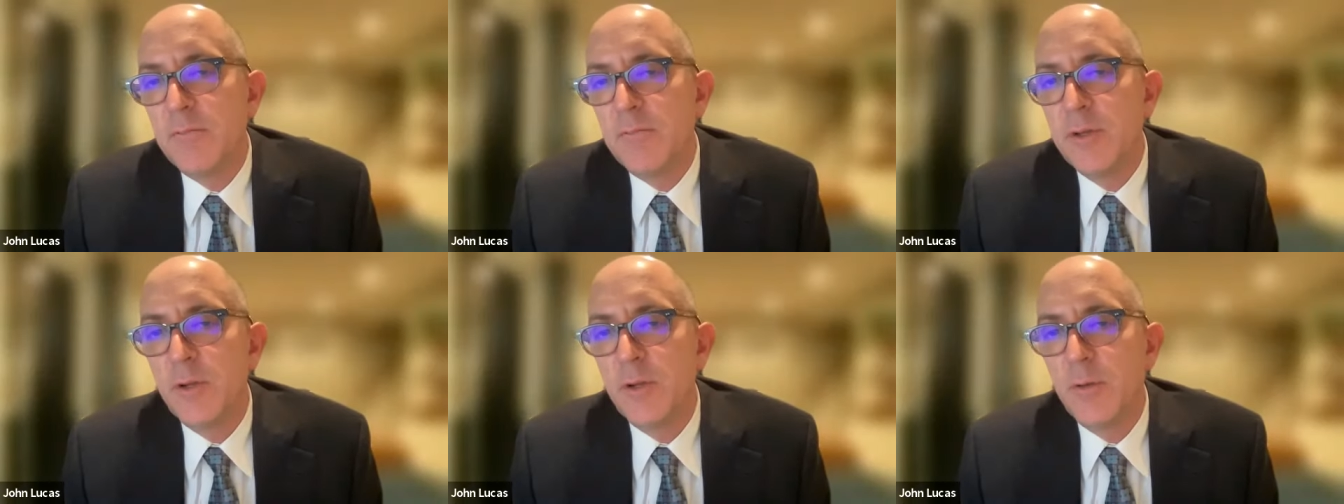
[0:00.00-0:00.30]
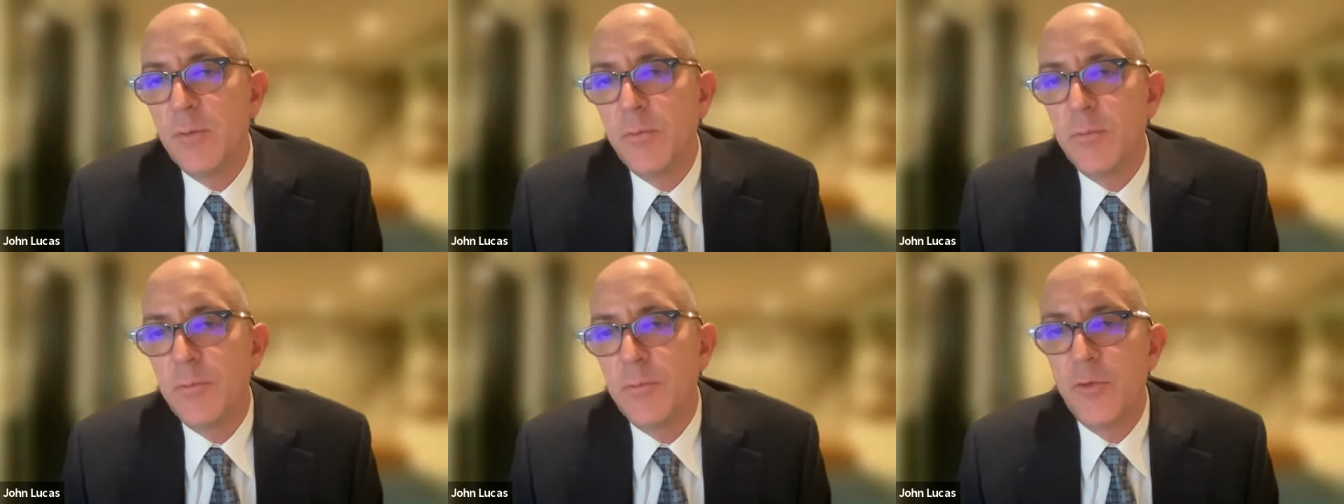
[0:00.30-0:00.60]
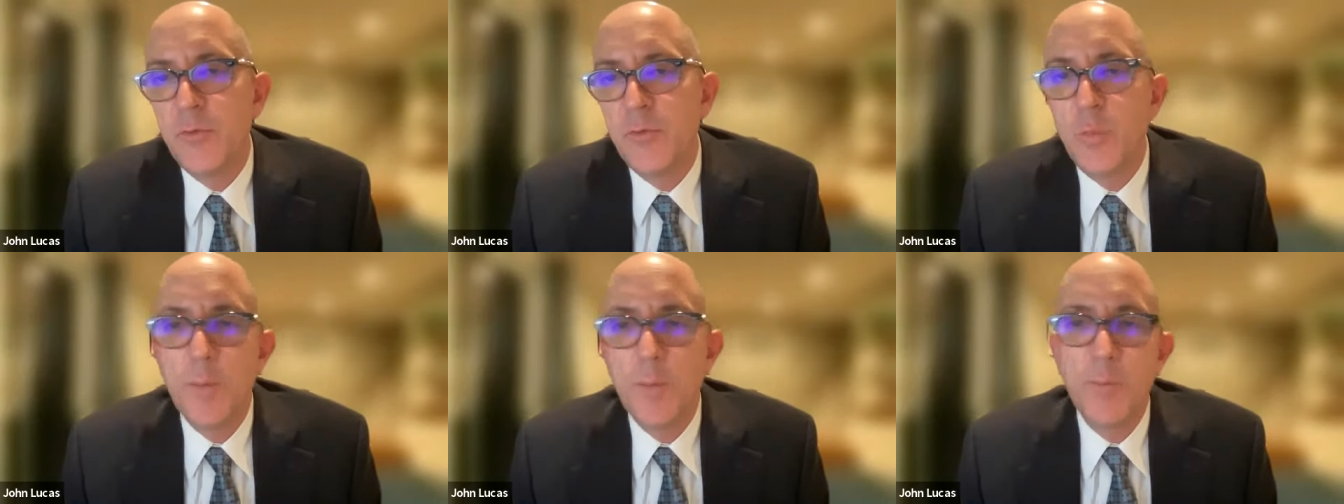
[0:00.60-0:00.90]
you know,
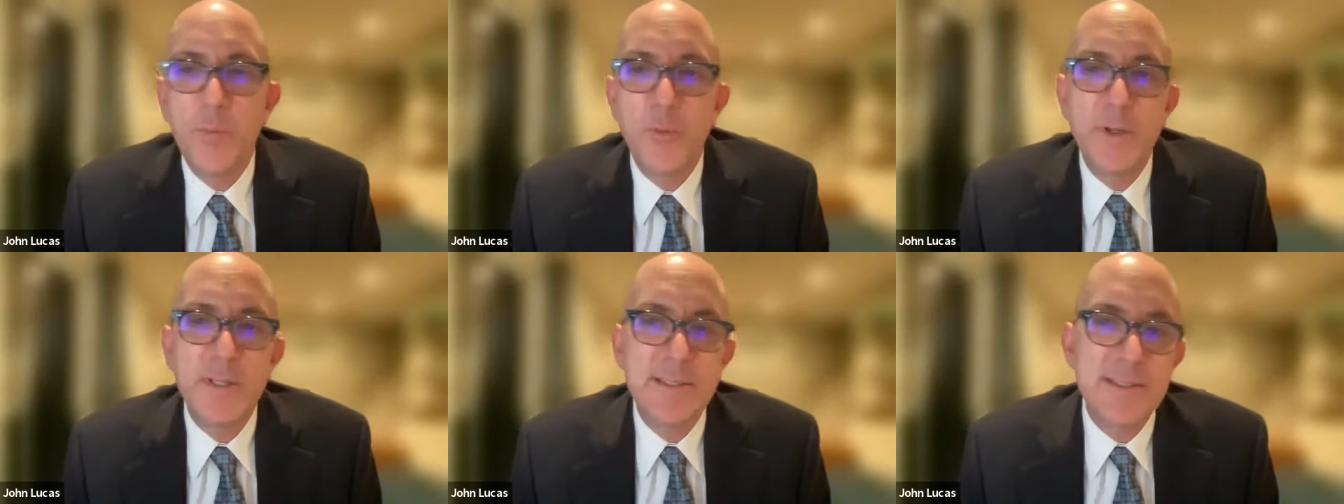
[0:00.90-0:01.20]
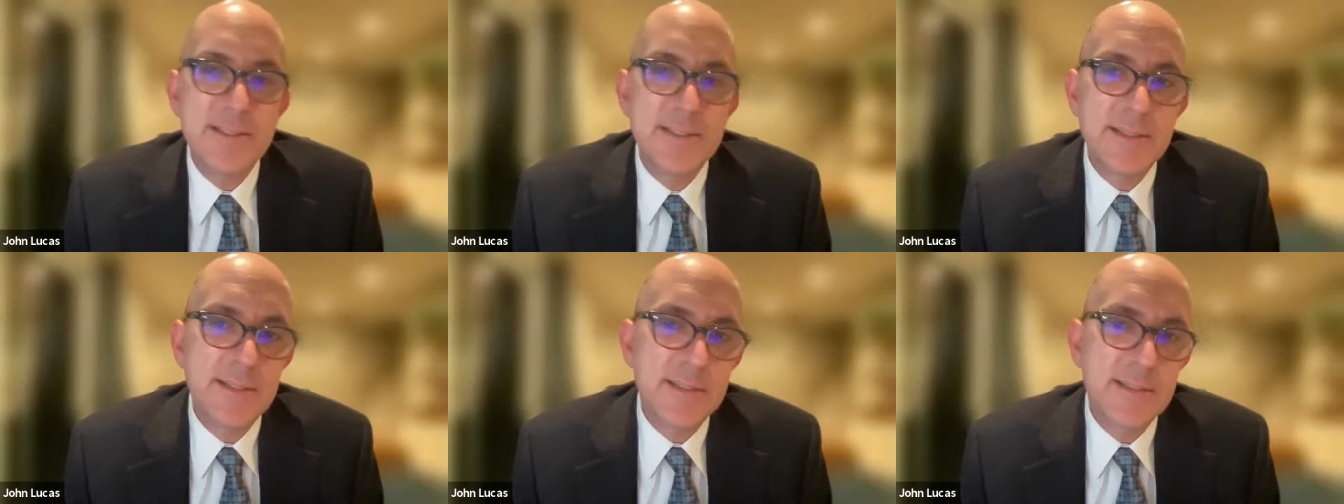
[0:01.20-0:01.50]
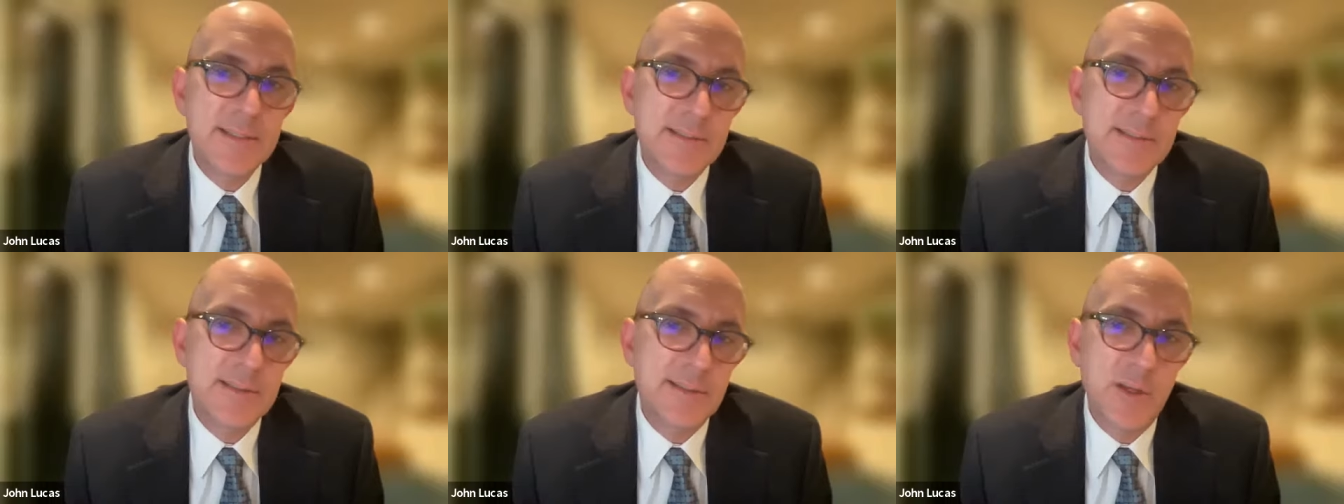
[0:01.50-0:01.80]
there's
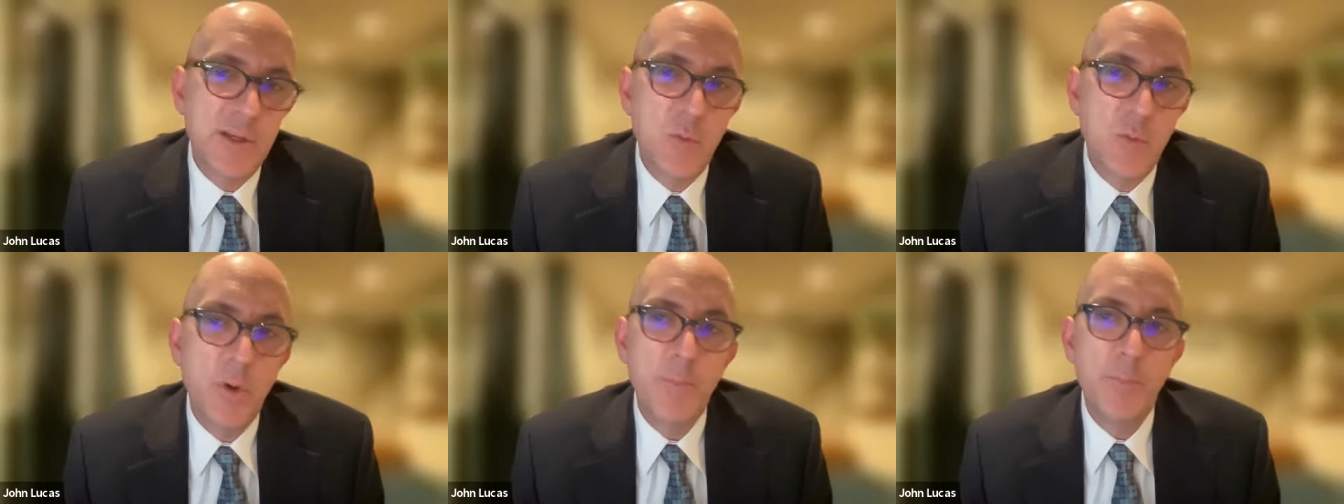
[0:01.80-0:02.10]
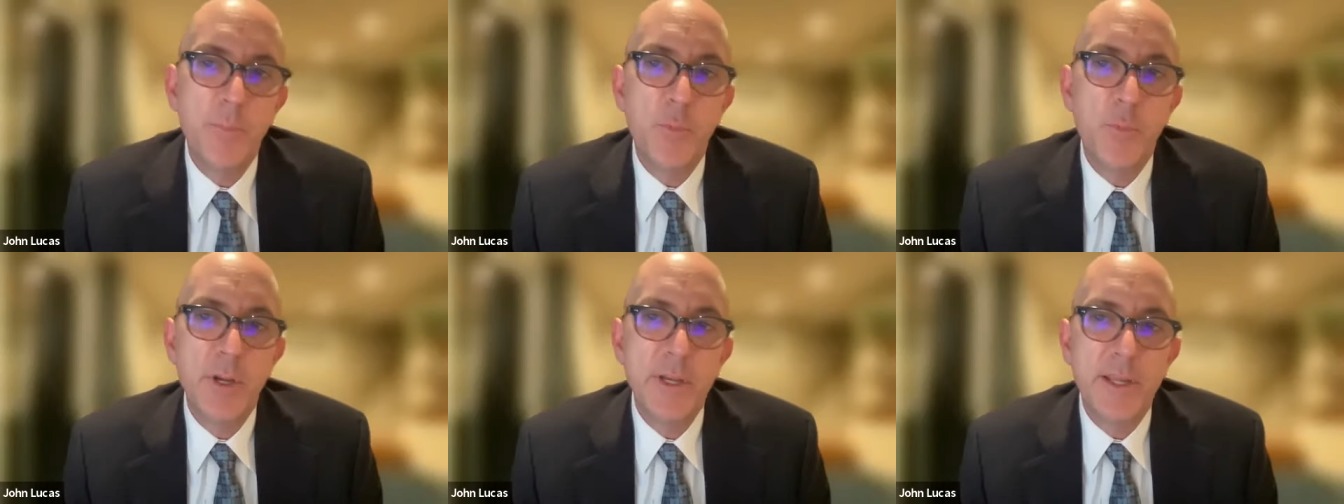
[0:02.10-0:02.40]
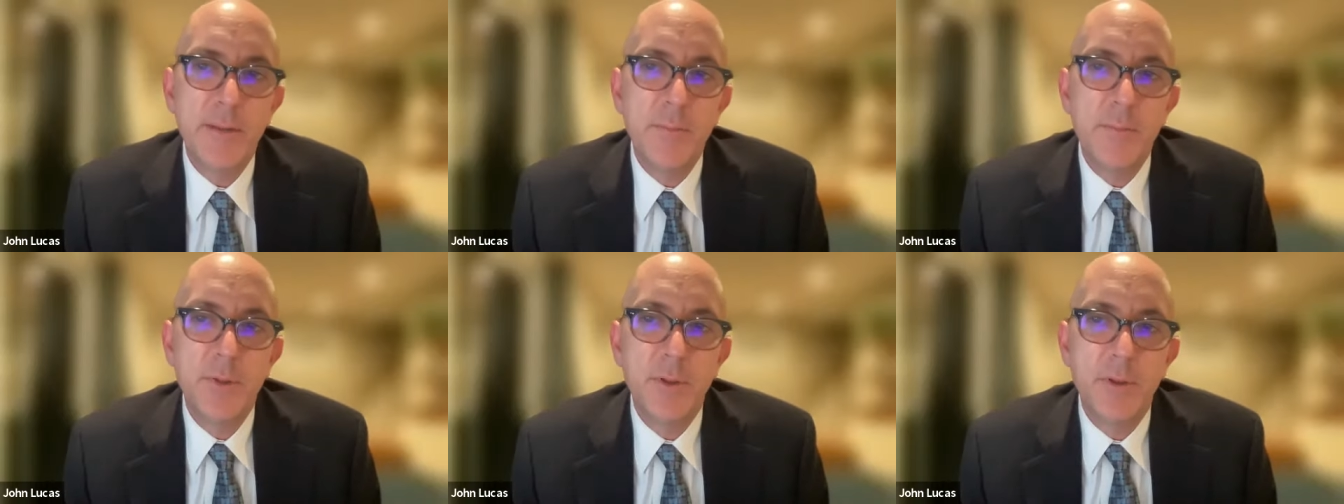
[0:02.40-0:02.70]
1.6 to like 1.8